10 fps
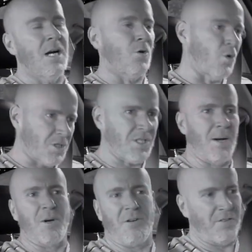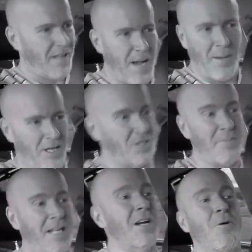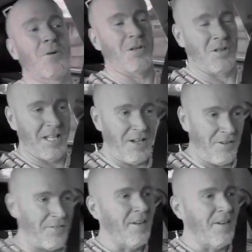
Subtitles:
or summer for that matter, depending on where you live.